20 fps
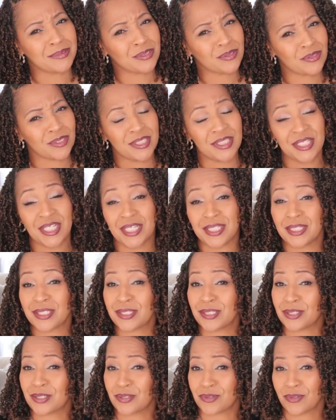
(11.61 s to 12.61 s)
Trish and
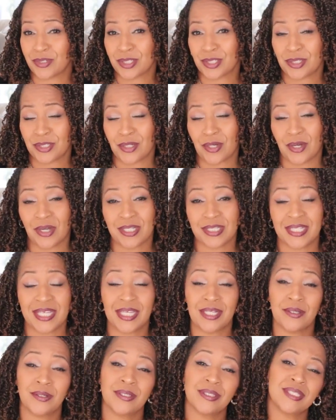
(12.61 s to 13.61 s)
this is Trish Talks,
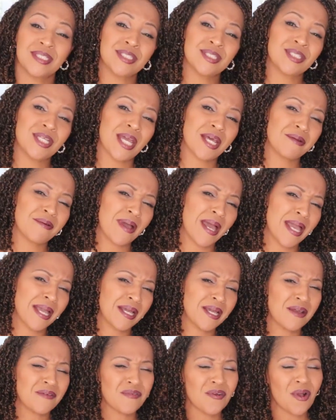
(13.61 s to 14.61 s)
and on this channel I
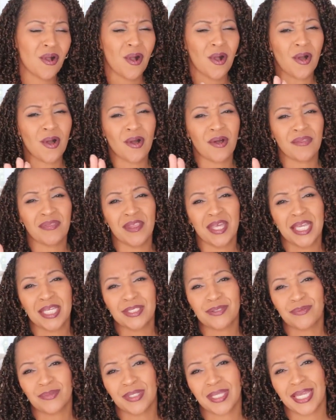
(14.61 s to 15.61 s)
cover all
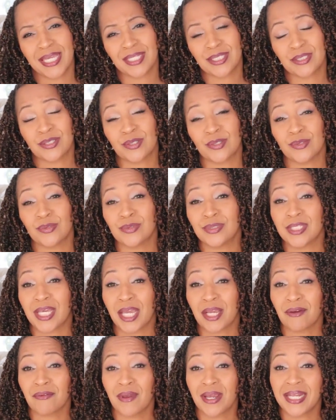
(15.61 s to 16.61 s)
things related to
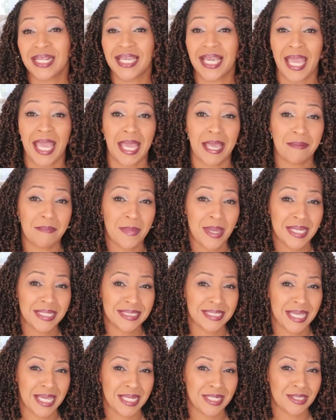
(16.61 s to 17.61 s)
decorating and
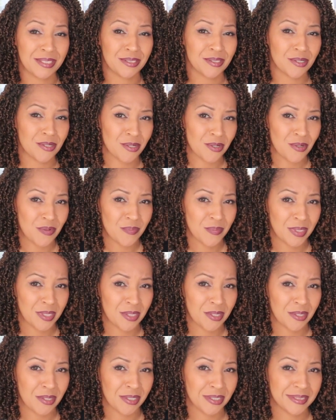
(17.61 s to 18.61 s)
maintaining your home and
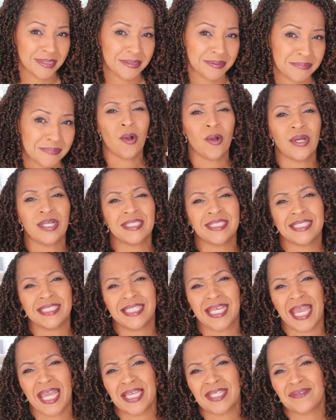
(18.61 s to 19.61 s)
garden. On
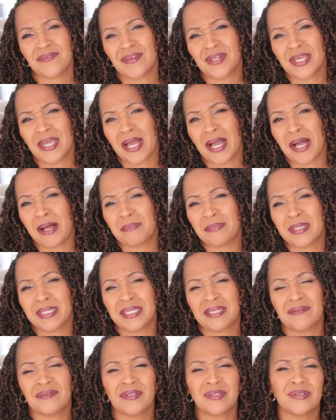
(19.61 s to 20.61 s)
today's video I'll be
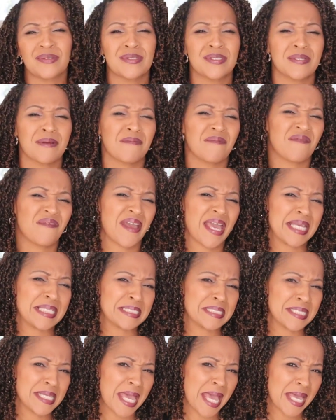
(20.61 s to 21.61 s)
giving you some
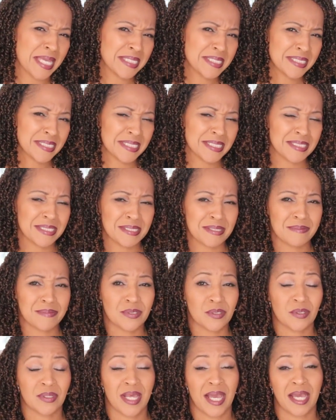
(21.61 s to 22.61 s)
fantastic
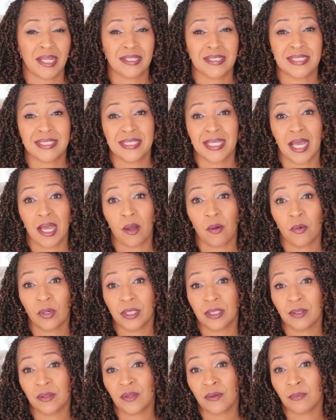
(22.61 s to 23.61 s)
tips on how to style
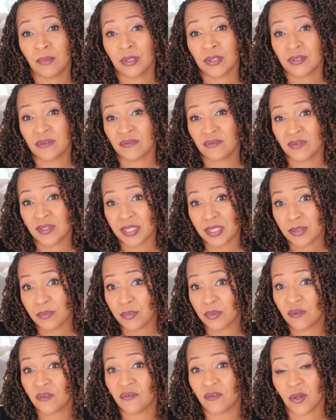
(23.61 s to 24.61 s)
one of the most
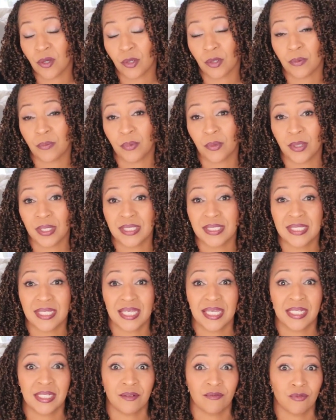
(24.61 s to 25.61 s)
visible focal points
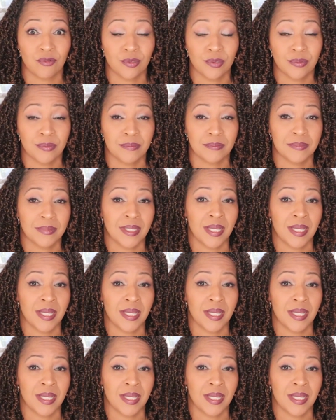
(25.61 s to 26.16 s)
in a room,